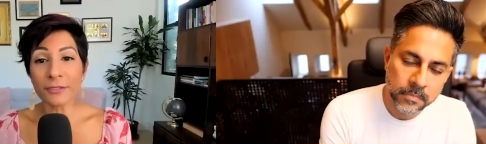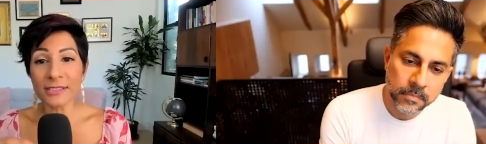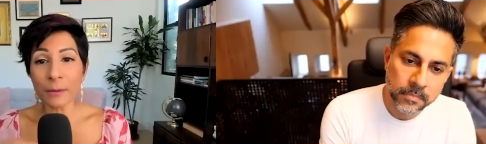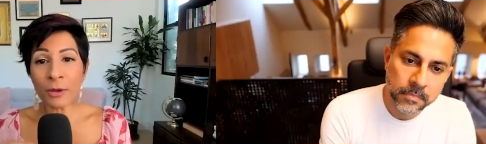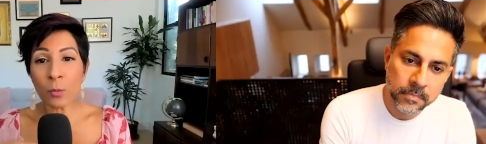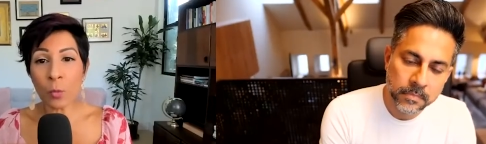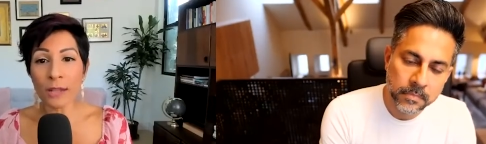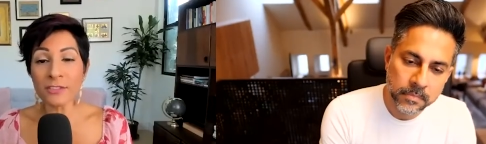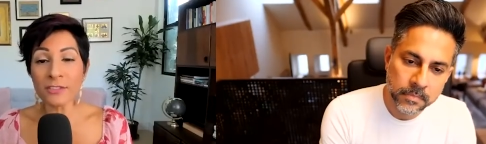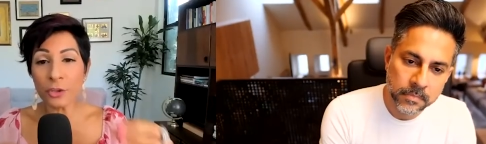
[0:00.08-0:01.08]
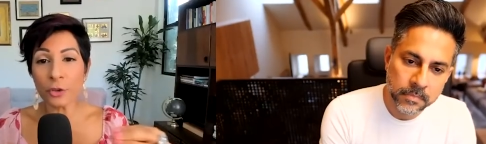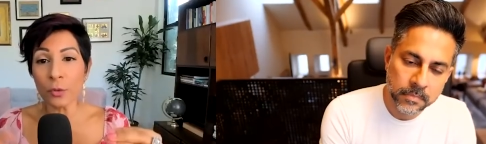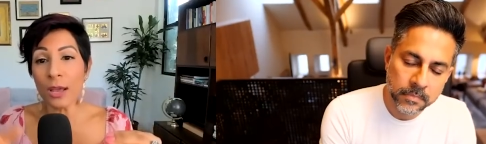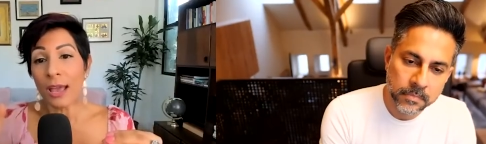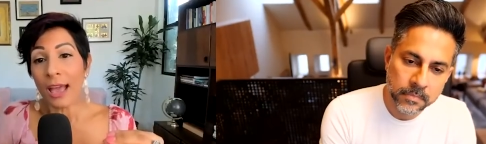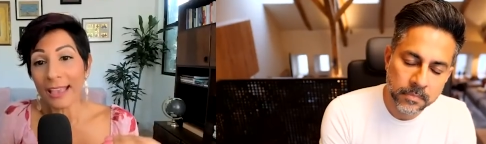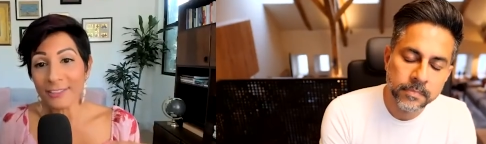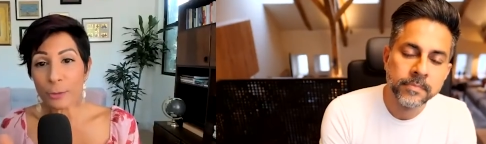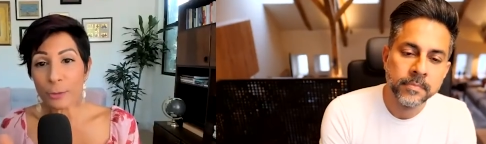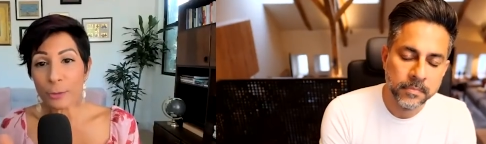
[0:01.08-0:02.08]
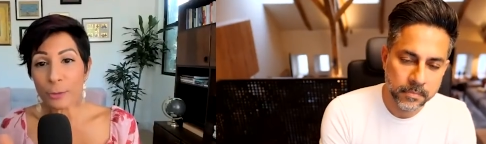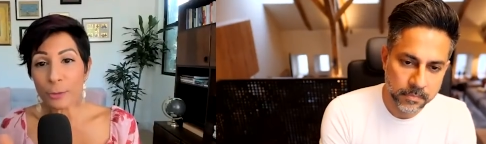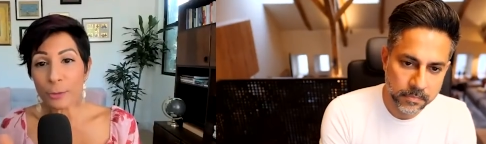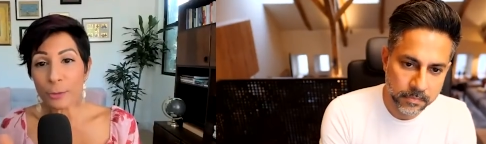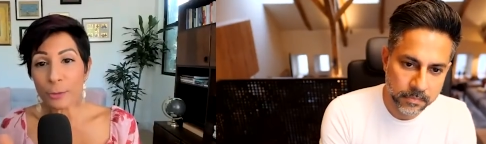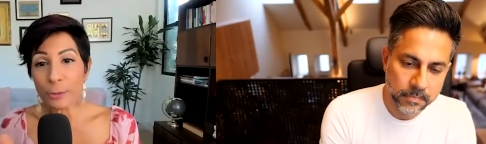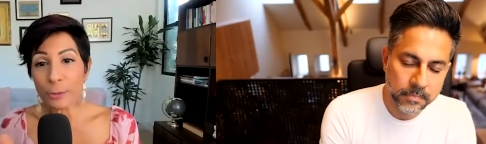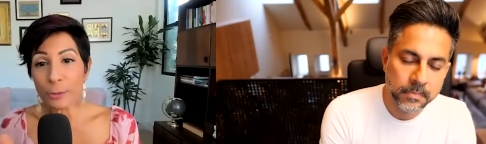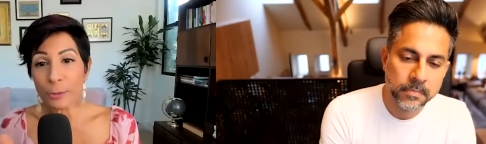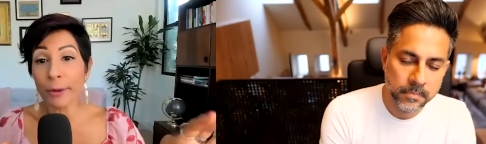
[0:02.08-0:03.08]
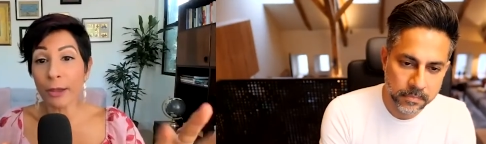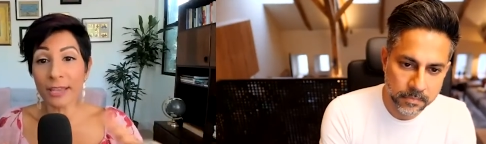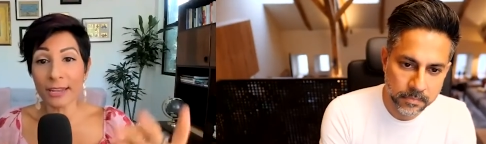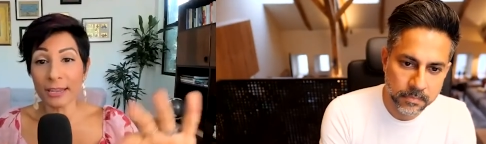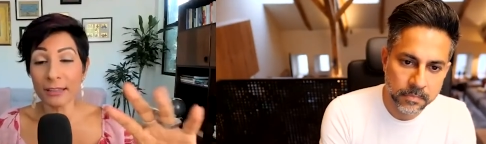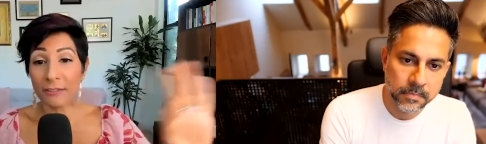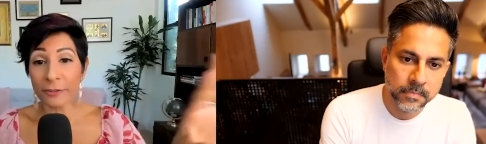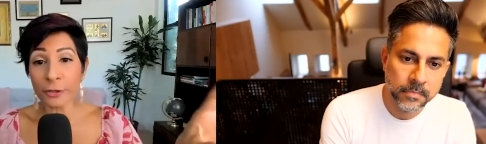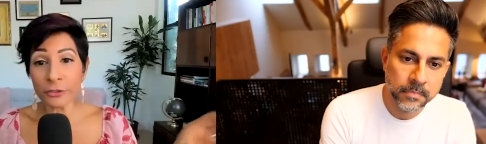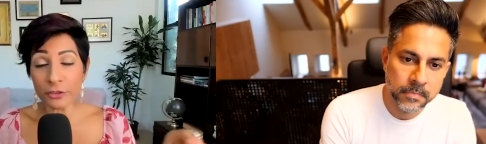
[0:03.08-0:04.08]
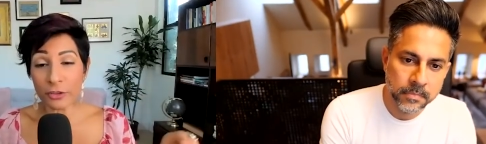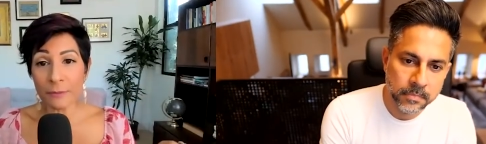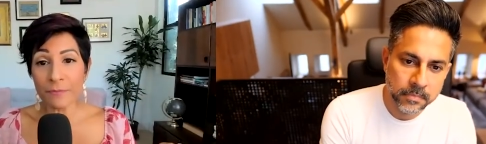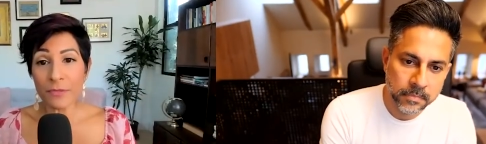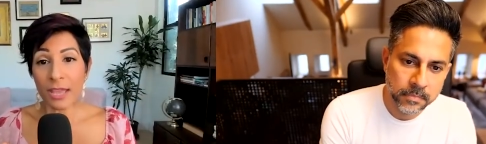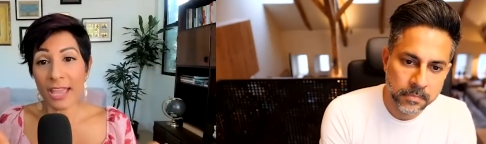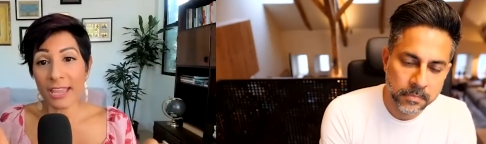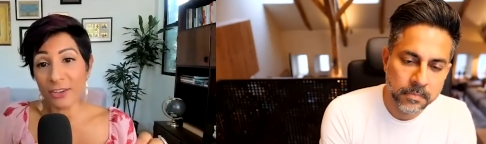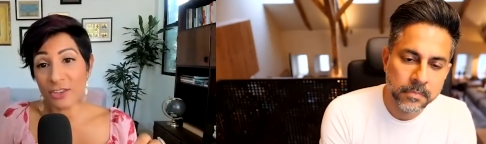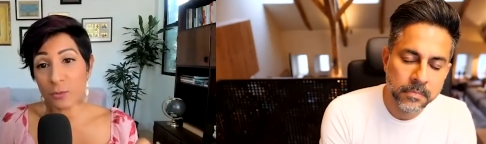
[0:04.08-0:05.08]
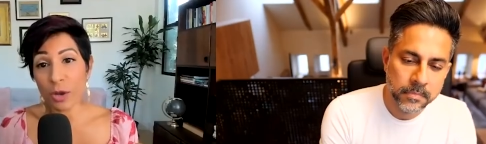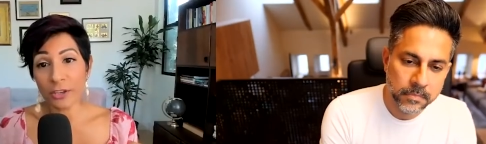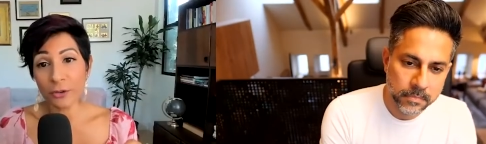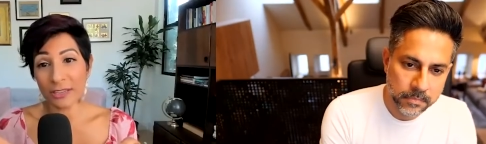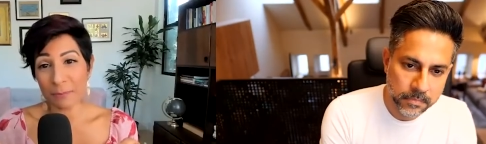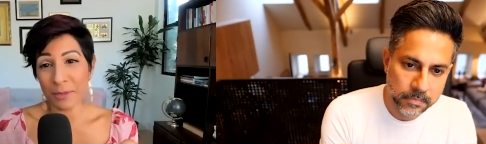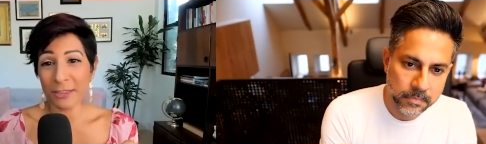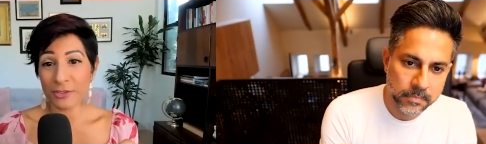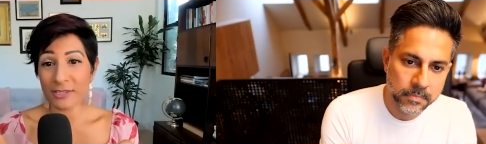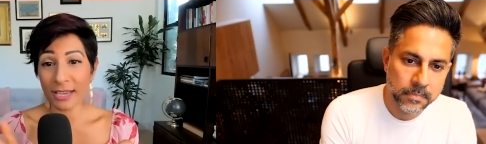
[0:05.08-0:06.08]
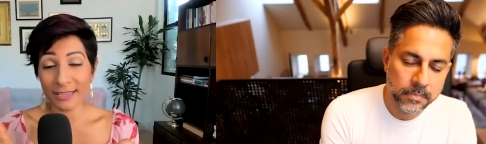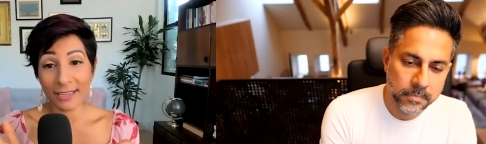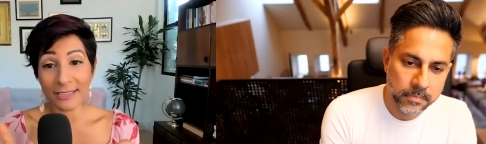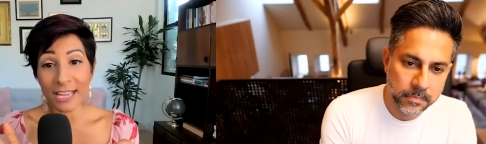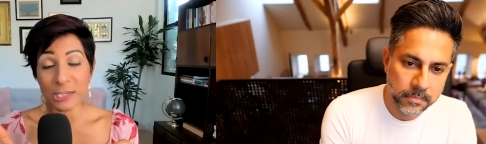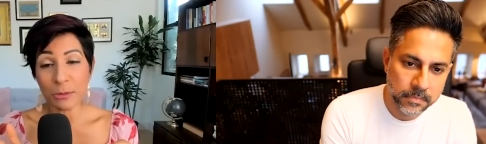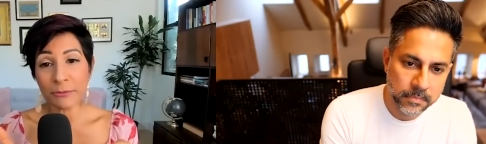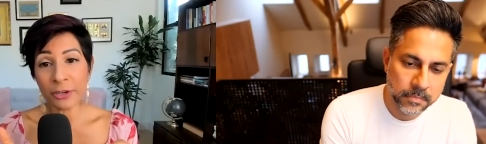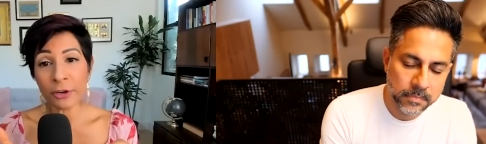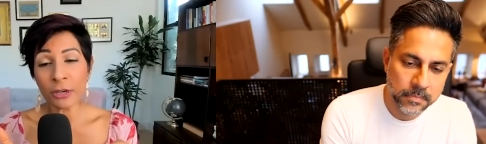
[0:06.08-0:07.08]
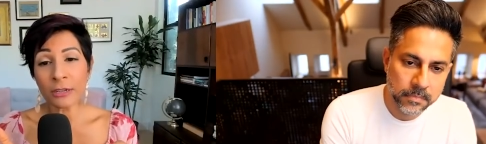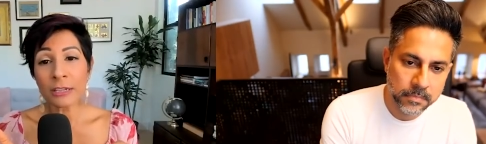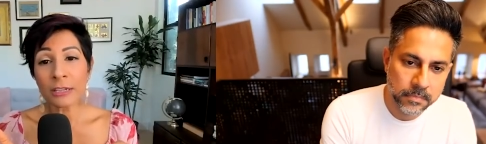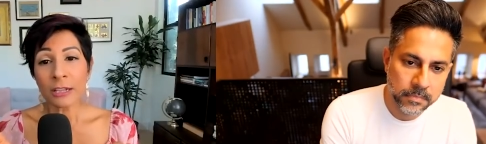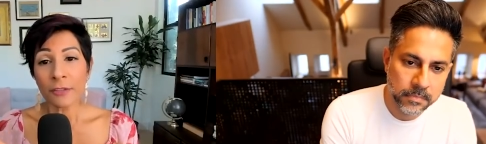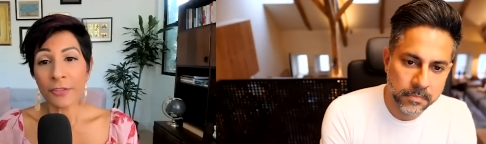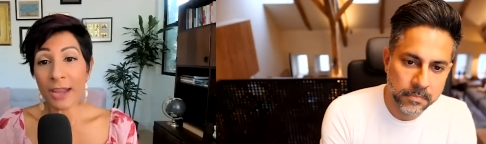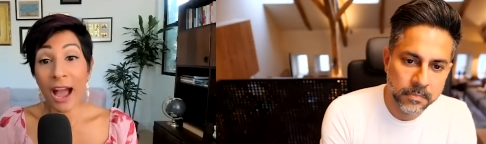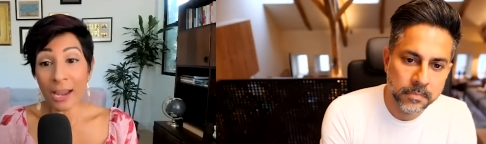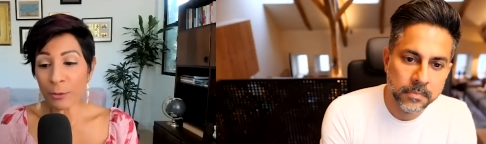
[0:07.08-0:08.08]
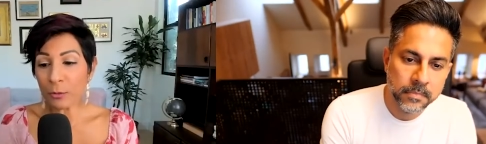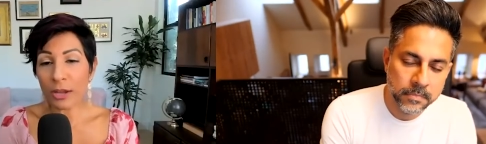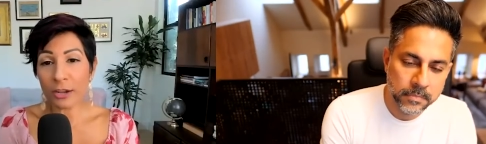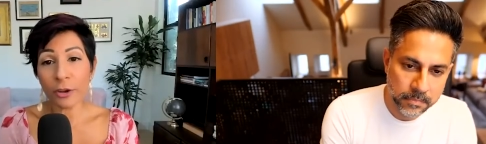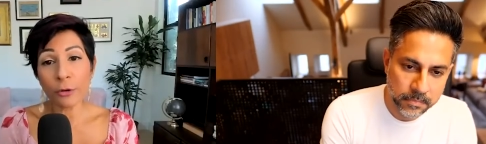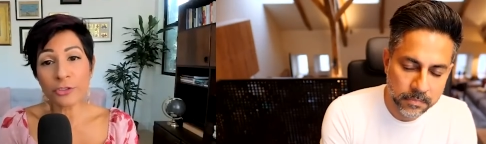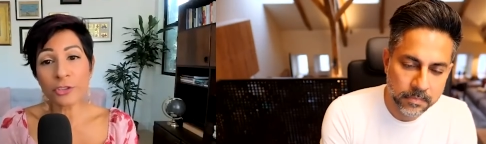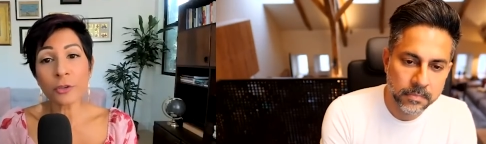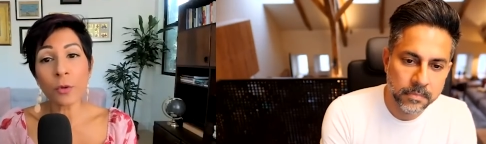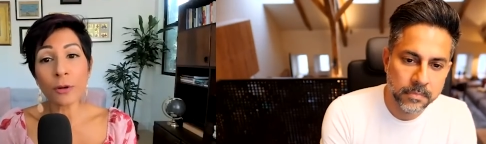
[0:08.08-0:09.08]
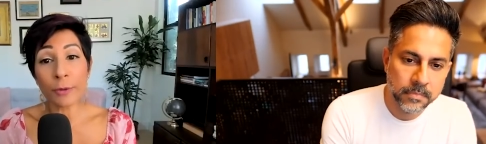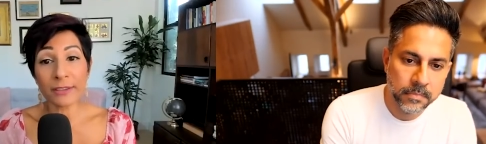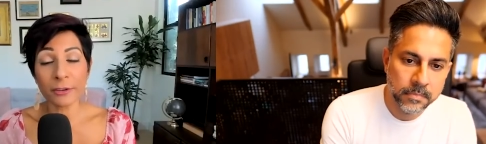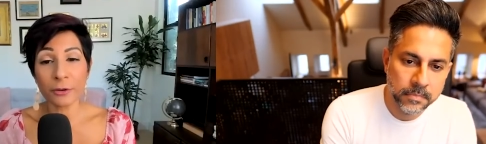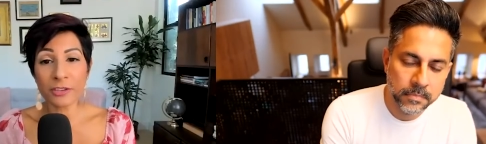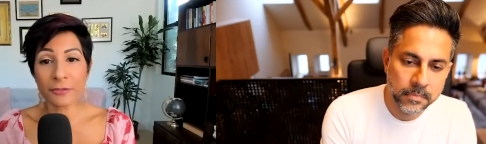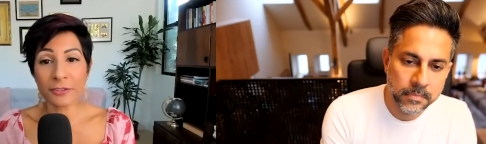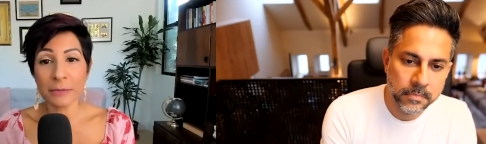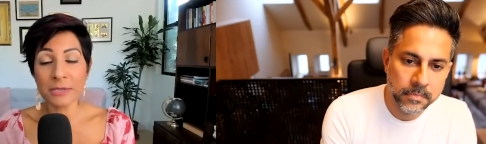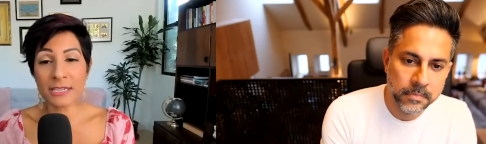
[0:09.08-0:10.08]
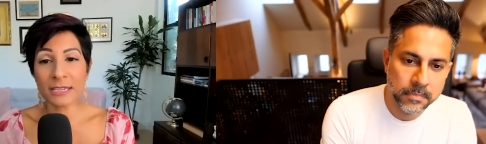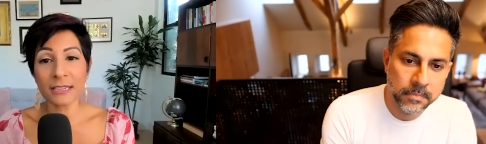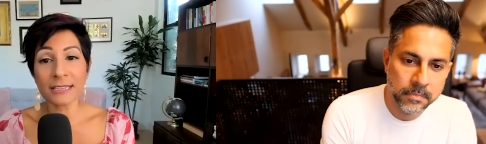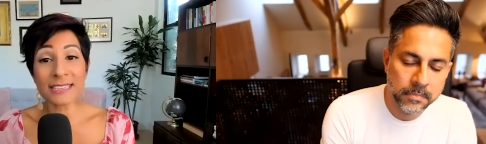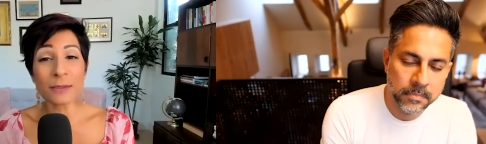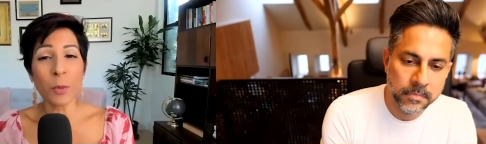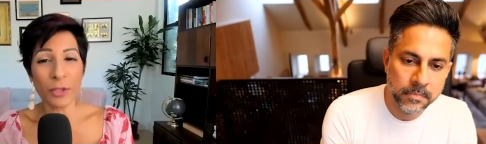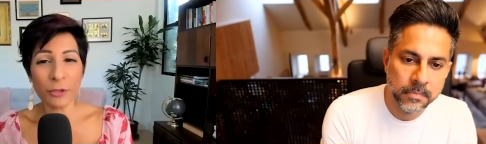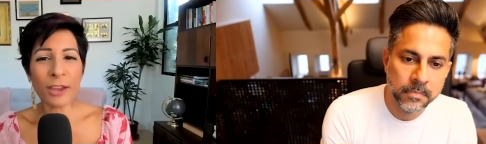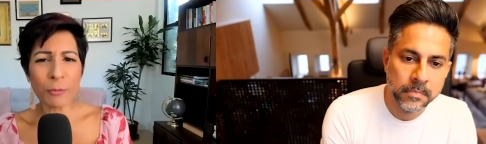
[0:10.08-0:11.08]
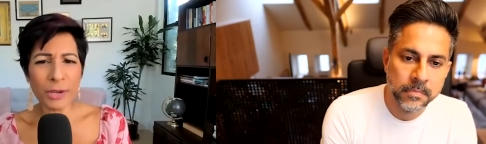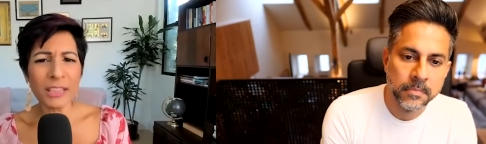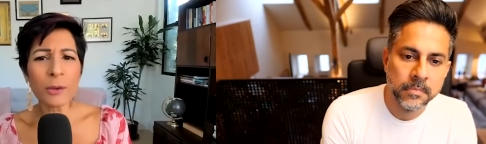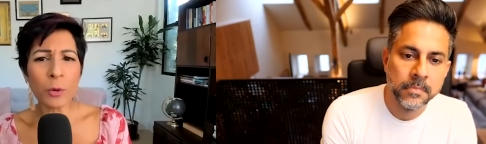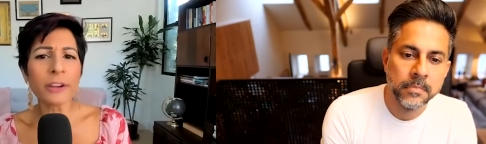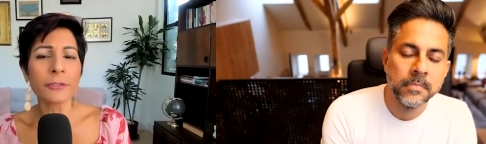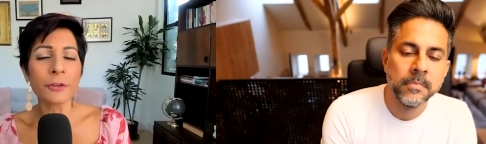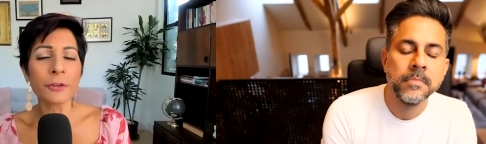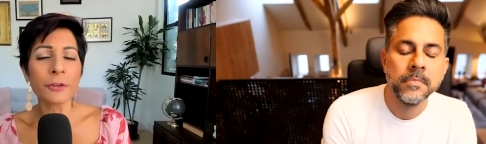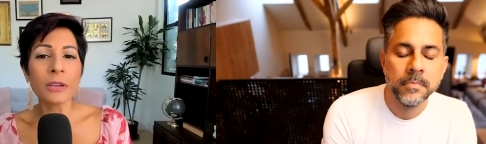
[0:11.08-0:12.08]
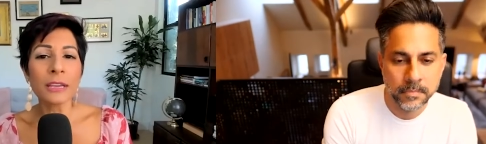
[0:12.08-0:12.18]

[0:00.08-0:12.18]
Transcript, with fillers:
Speaker 1: if someone wants you as their partner while they run around getting lovers and they just want you to be their sidekick attachment figure, then I would want to coach you on raising your self-esteem and dignity to see whether that really works for you.